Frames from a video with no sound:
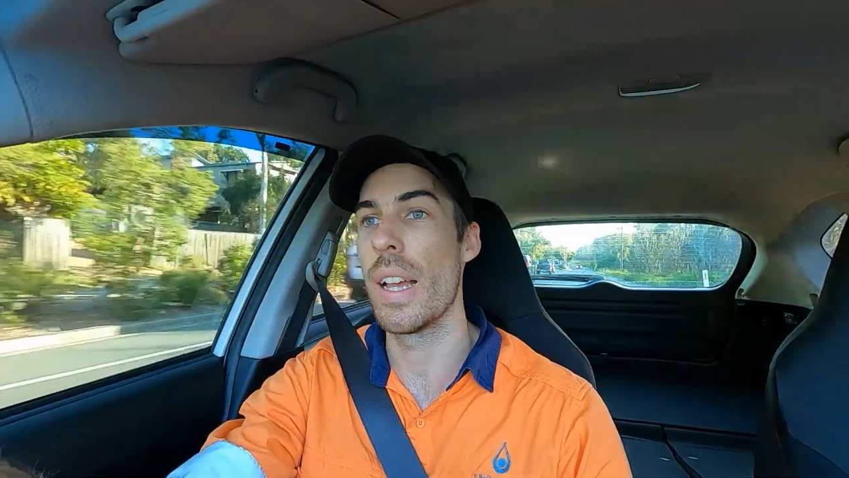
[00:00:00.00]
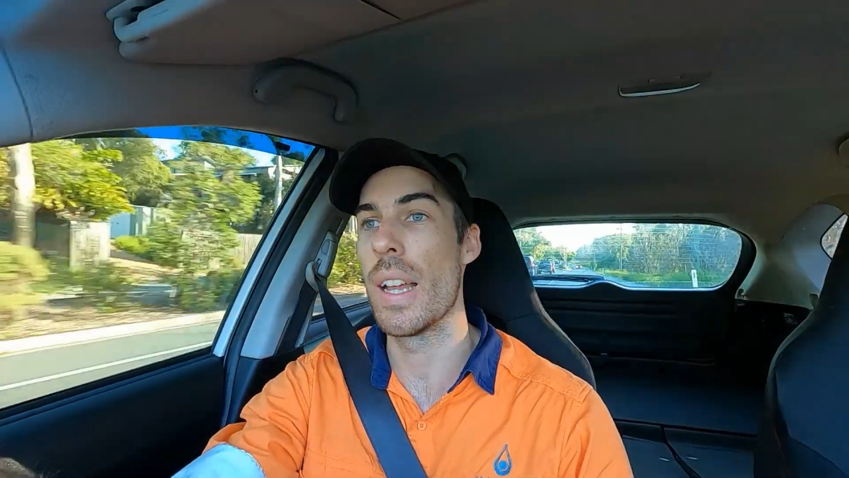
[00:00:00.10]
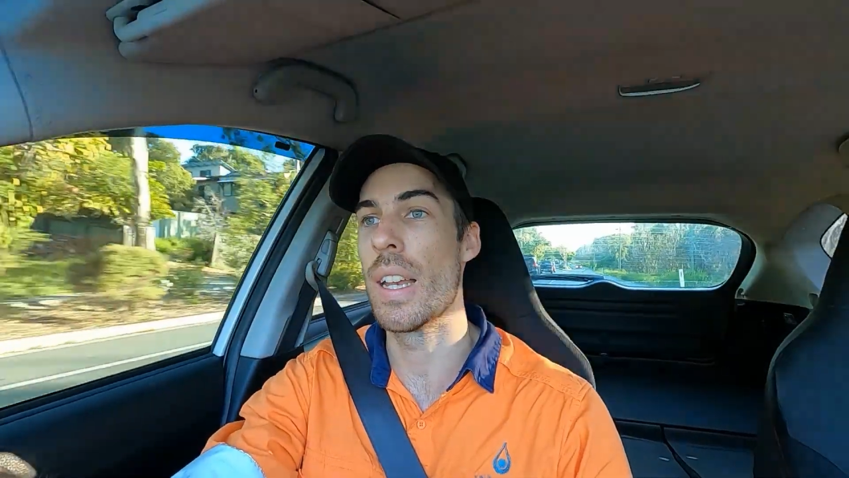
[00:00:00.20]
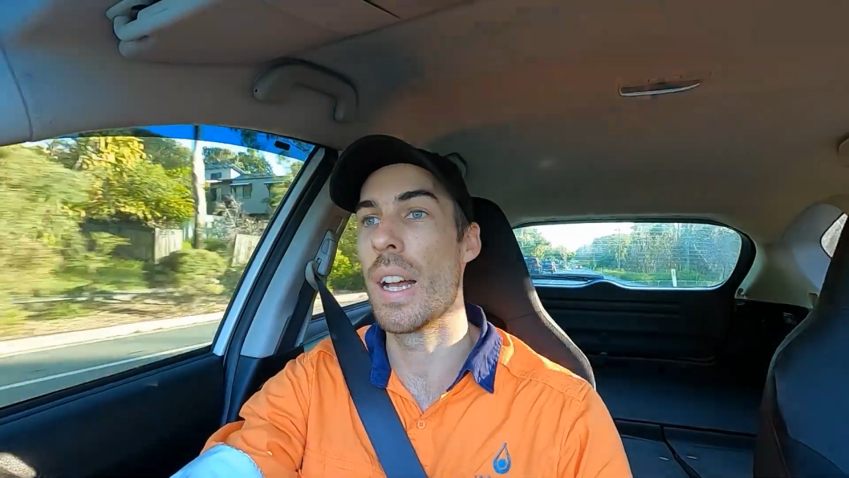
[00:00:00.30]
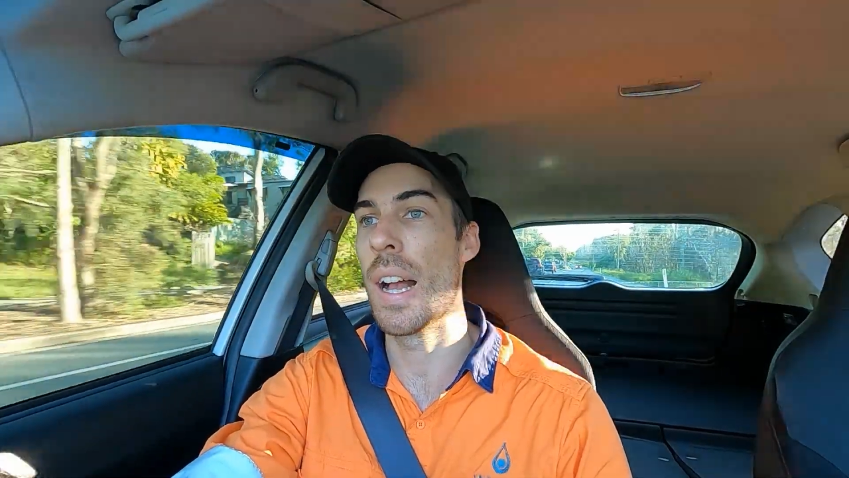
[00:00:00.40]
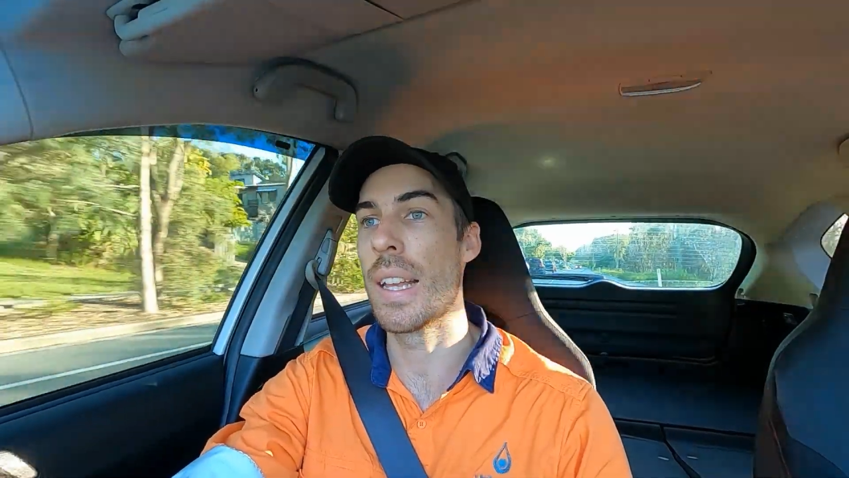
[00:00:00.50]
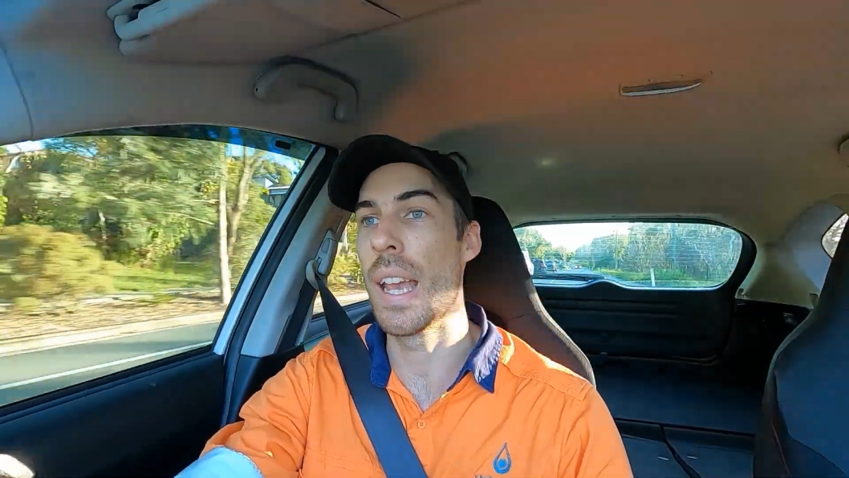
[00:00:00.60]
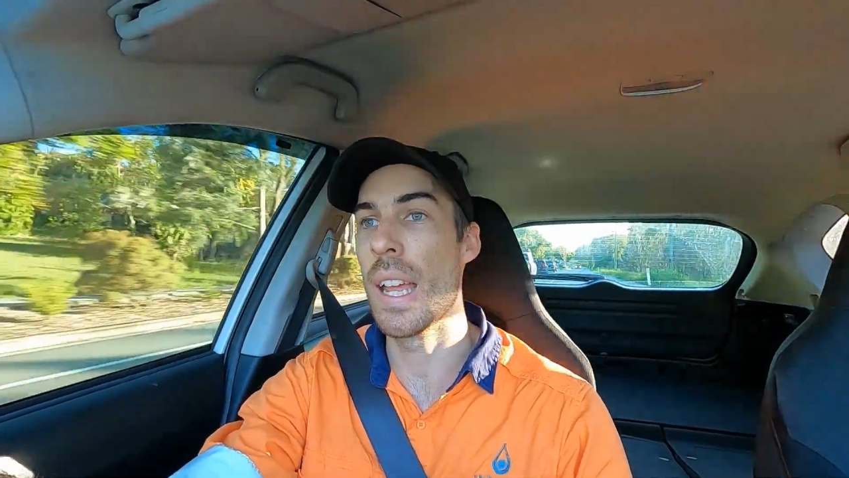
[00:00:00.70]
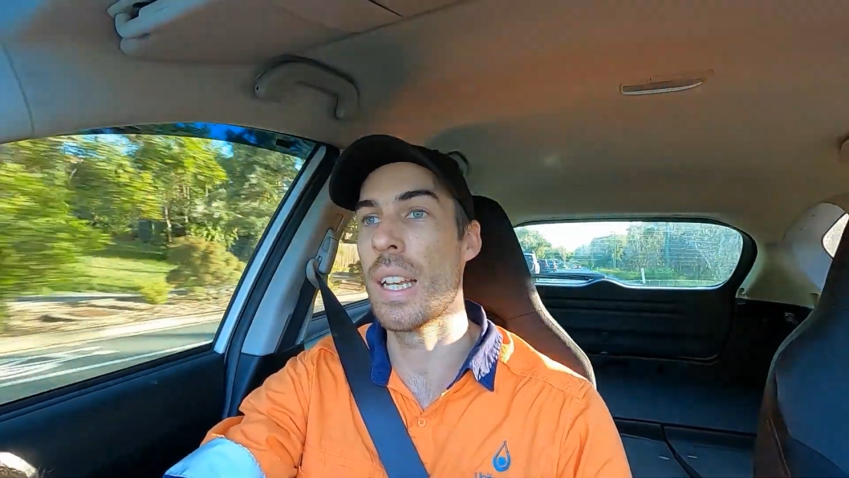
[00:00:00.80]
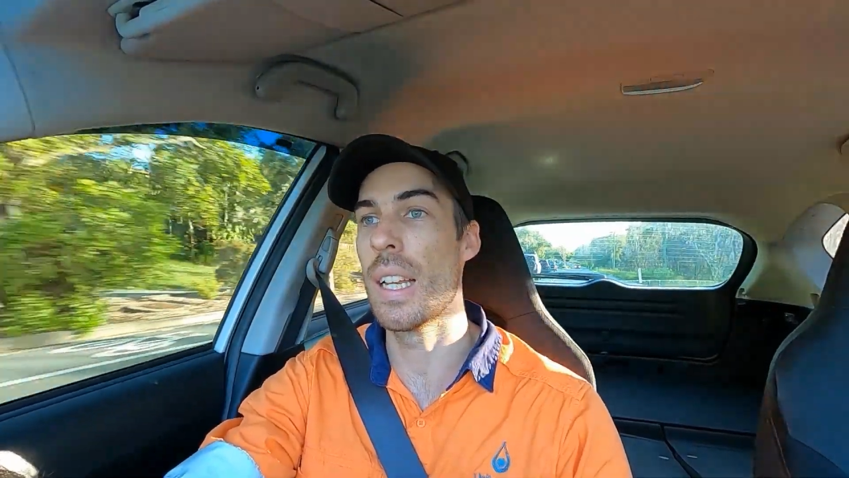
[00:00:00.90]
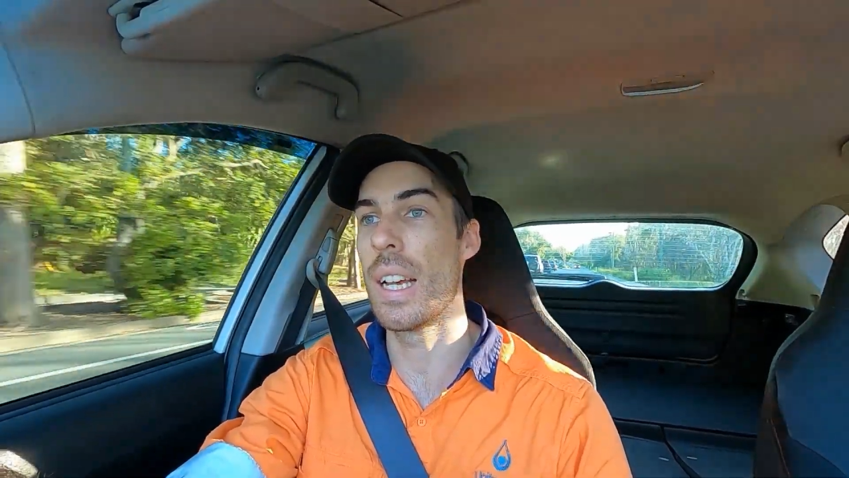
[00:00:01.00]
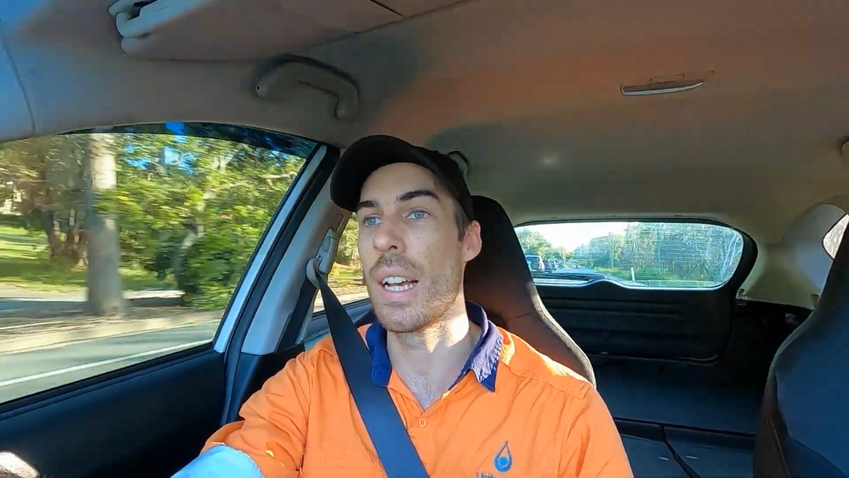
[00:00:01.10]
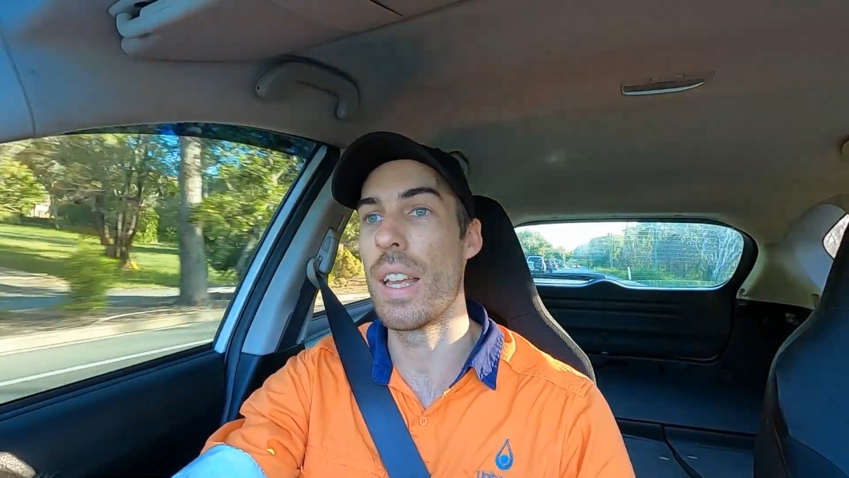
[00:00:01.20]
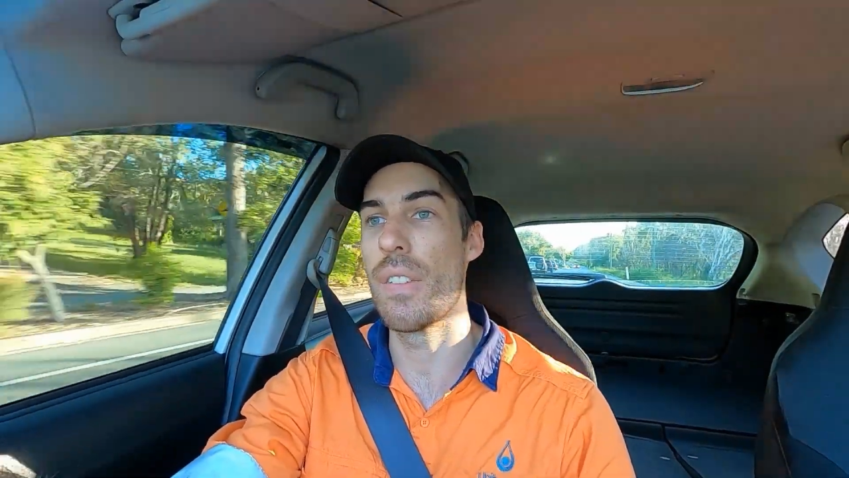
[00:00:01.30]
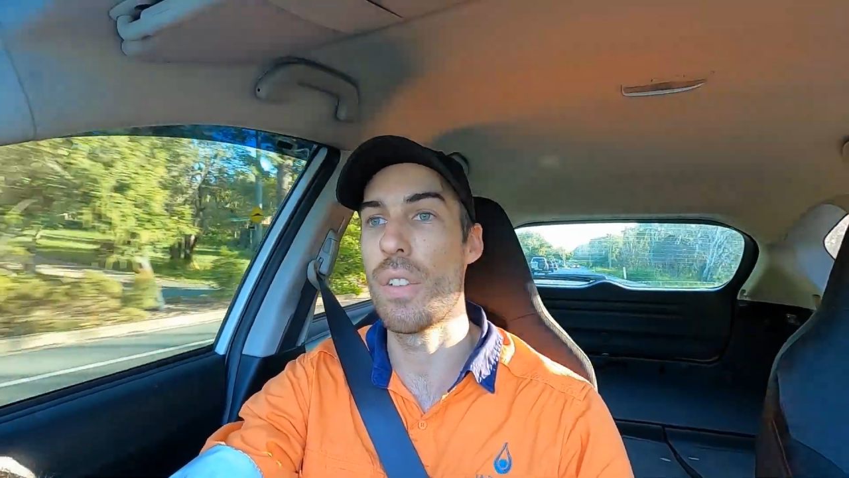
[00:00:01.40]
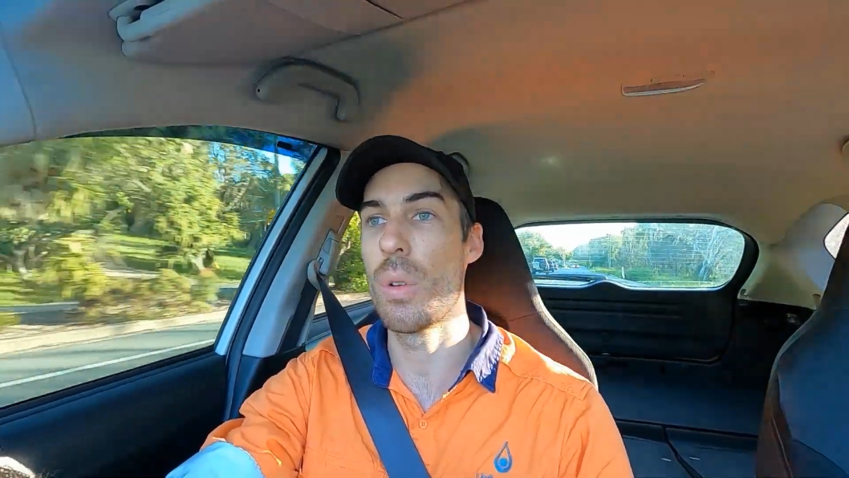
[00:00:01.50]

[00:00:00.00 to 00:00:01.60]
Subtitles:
and again, if